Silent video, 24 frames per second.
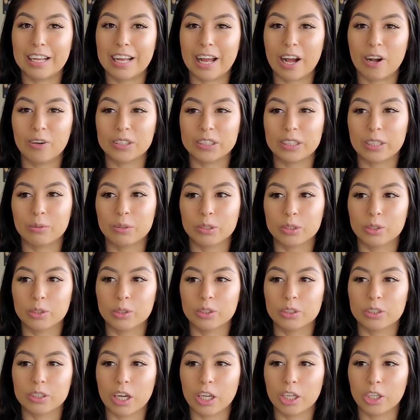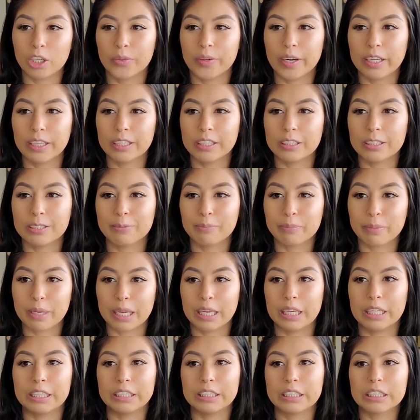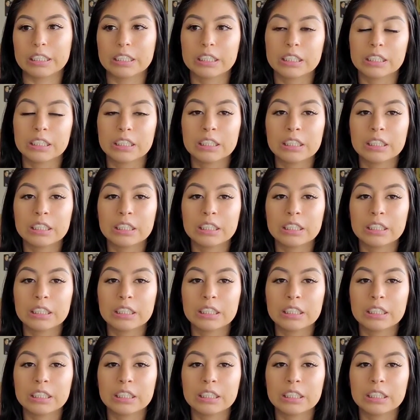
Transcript: I was able to tolerate the pain,